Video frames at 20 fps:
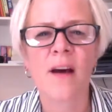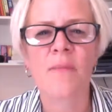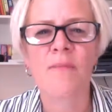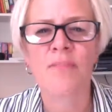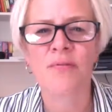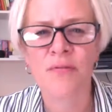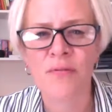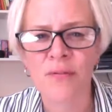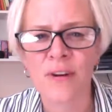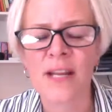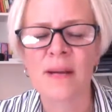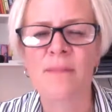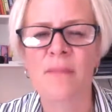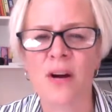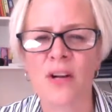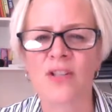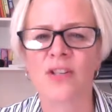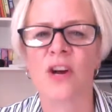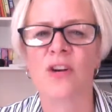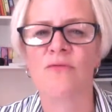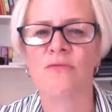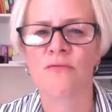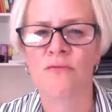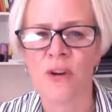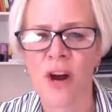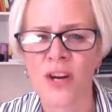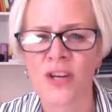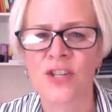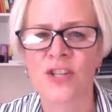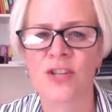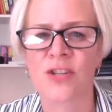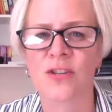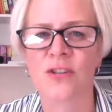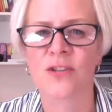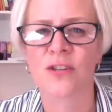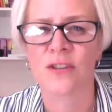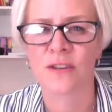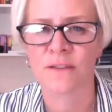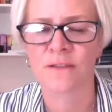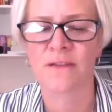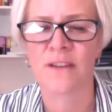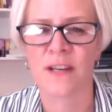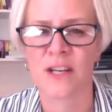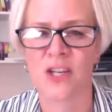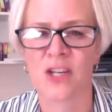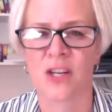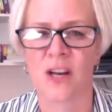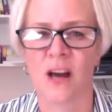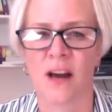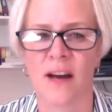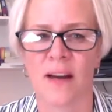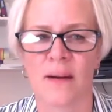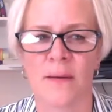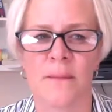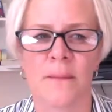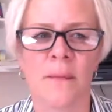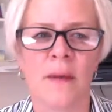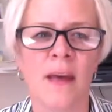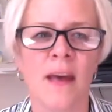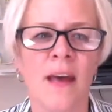pretty much a rush to the finish line.